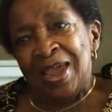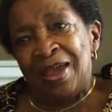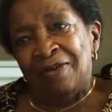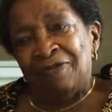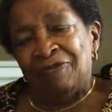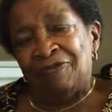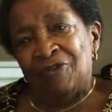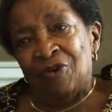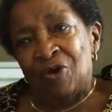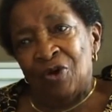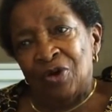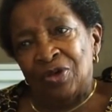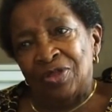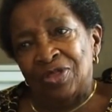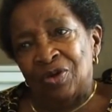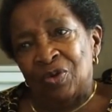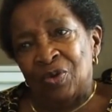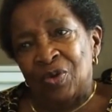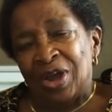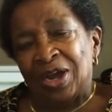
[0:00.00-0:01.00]
for
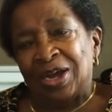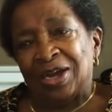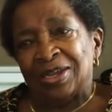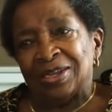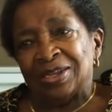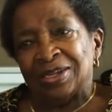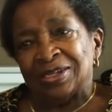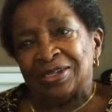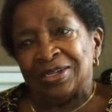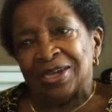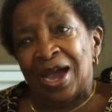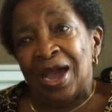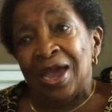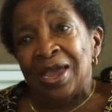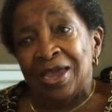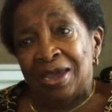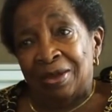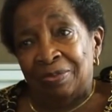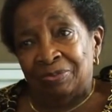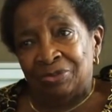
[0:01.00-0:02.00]
the work that I
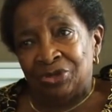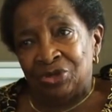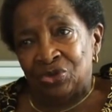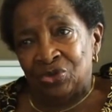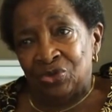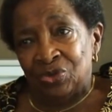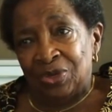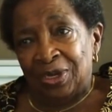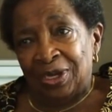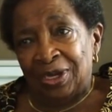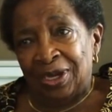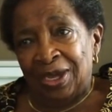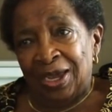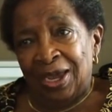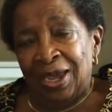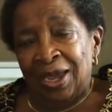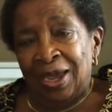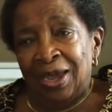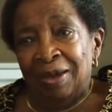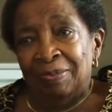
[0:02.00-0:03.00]
am doing.
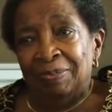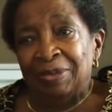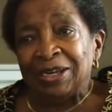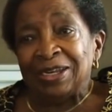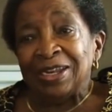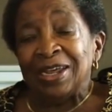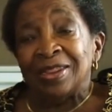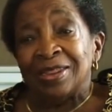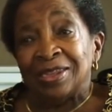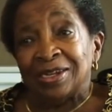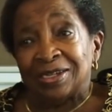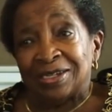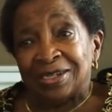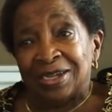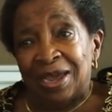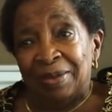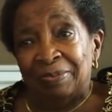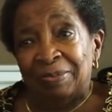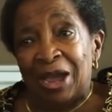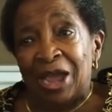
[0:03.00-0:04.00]
But at that
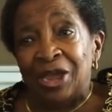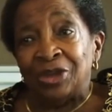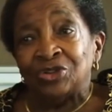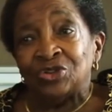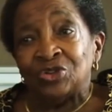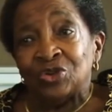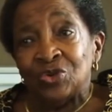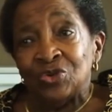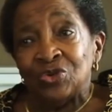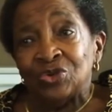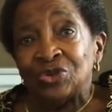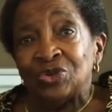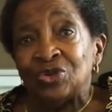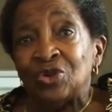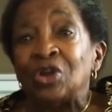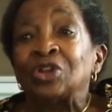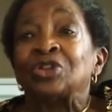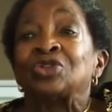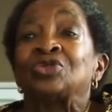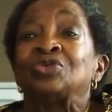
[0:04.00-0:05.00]
time, I chose
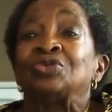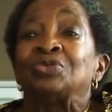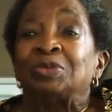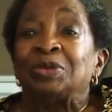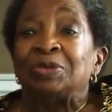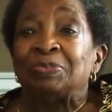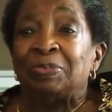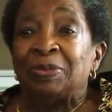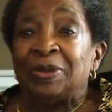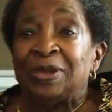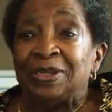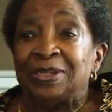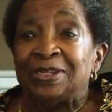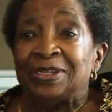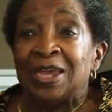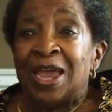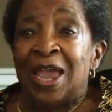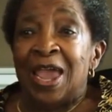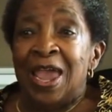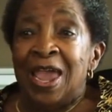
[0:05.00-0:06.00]
not to be
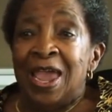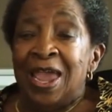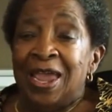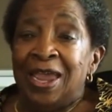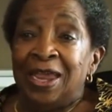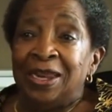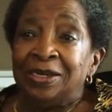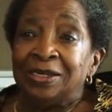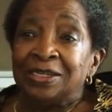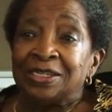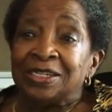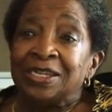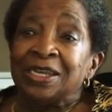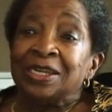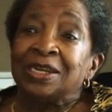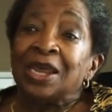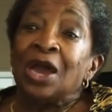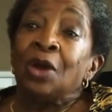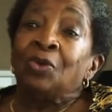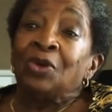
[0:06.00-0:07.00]
paid and
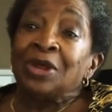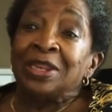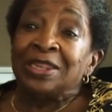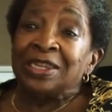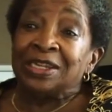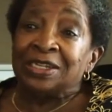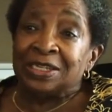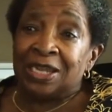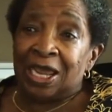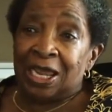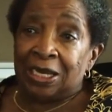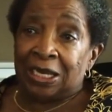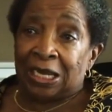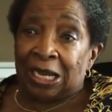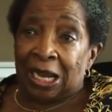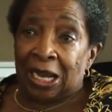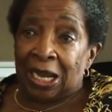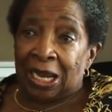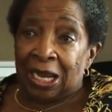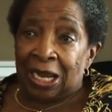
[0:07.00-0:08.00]
said I want the title